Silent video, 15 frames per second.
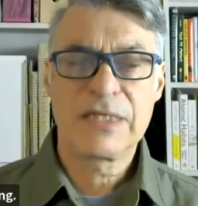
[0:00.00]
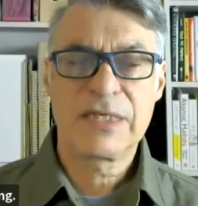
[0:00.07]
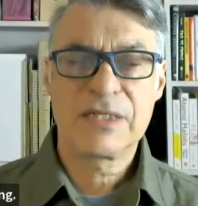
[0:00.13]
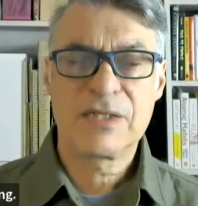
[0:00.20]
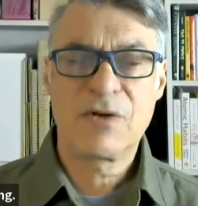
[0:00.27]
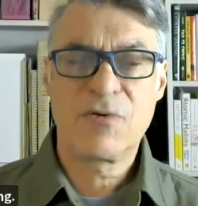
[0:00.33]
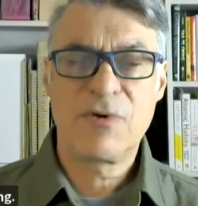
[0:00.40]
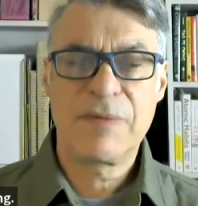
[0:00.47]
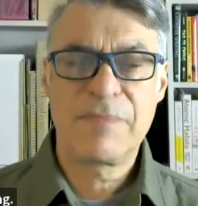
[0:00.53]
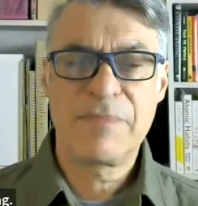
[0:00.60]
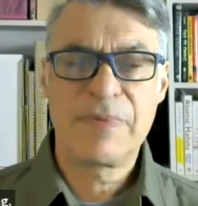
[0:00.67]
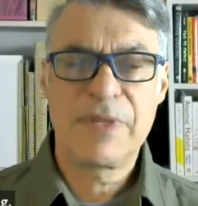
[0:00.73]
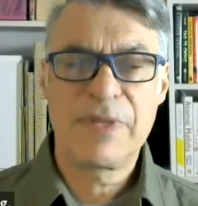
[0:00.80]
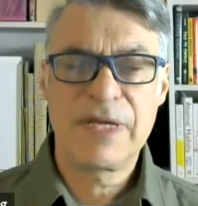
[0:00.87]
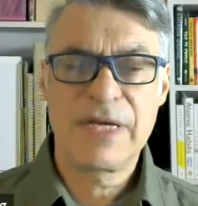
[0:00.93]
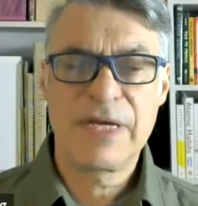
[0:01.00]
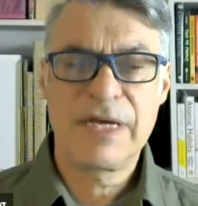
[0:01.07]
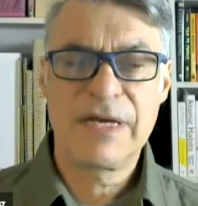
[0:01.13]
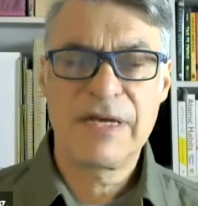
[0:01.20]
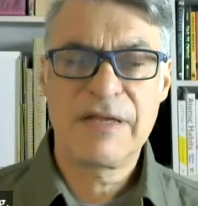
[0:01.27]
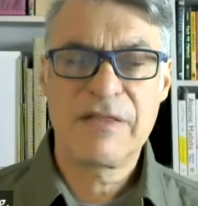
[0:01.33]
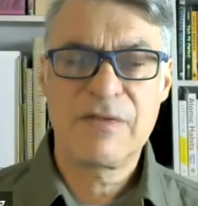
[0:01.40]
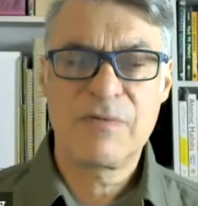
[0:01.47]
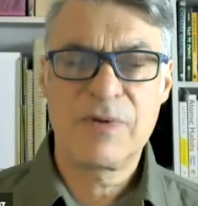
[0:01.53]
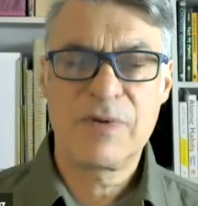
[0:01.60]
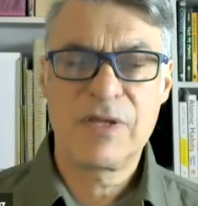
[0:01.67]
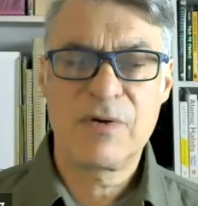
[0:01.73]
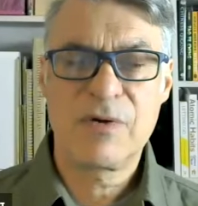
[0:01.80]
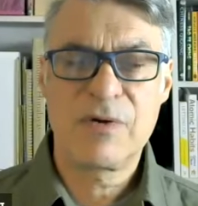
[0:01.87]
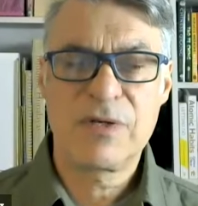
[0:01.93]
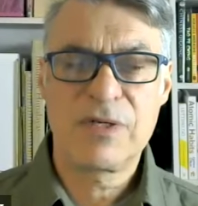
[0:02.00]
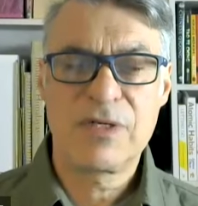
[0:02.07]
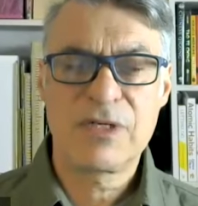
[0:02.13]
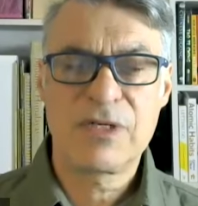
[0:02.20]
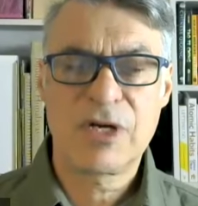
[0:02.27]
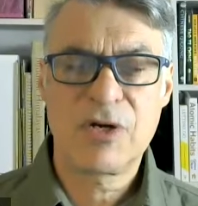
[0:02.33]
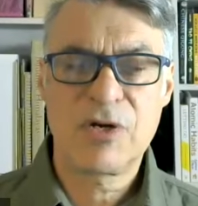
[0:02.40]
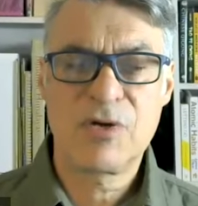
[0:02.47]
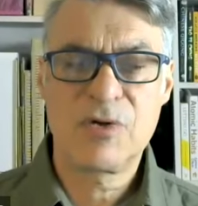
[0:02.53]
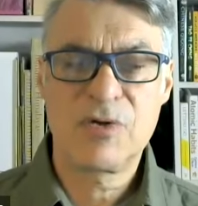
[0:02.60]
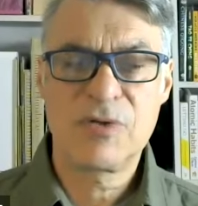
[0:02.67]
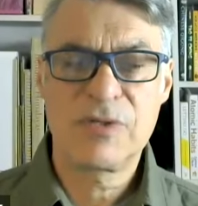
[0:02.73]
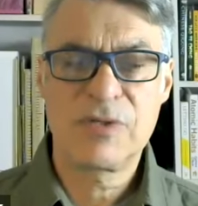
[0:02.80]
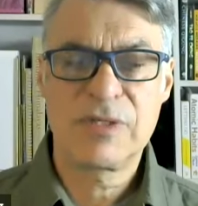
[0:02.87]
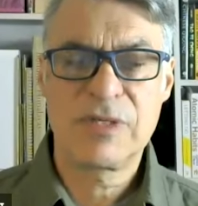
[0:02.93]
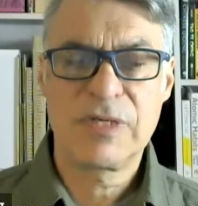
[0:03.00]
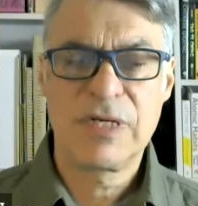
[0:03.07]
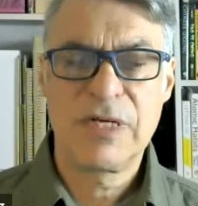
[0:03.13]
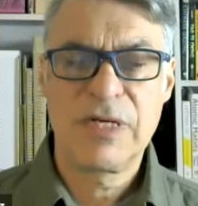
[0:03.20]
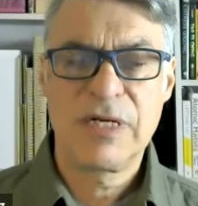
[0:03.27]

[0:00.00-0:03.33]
Just grip the earth with your toes,